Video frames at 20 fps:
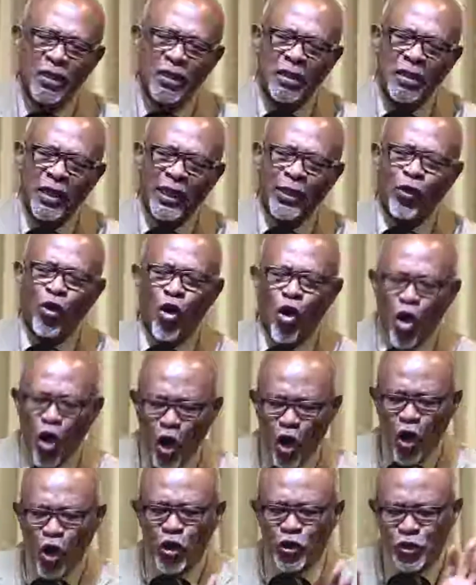and
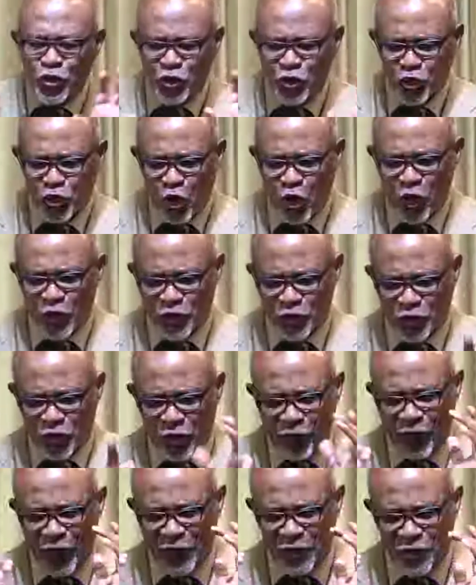all sorts
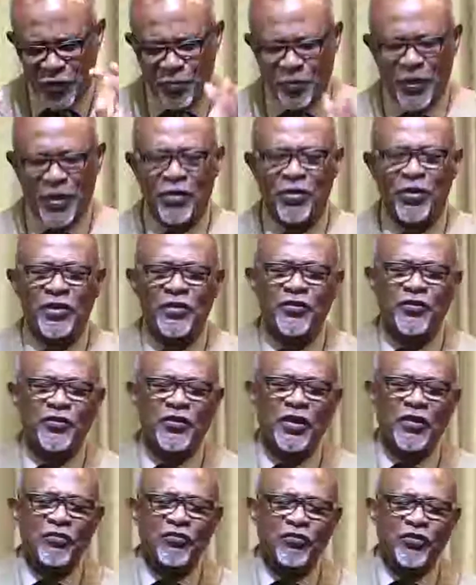of
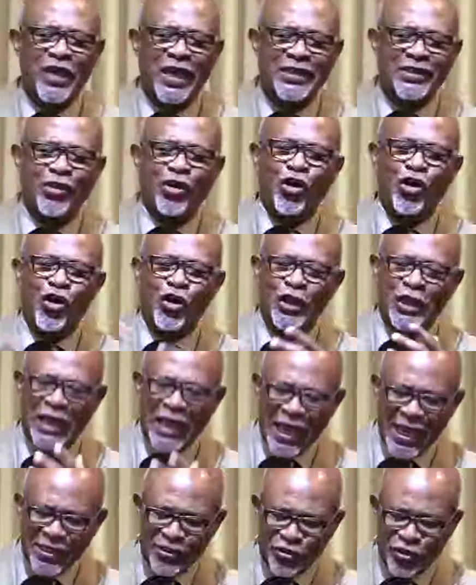experiences that are
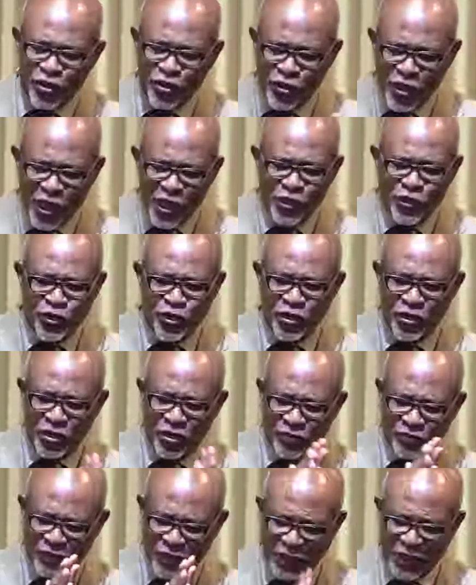unlike the nature
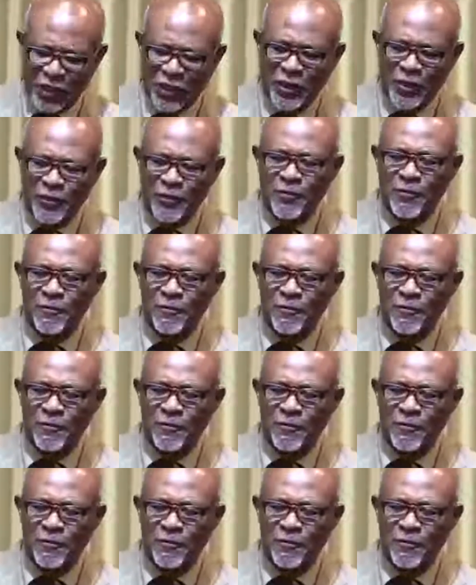of God.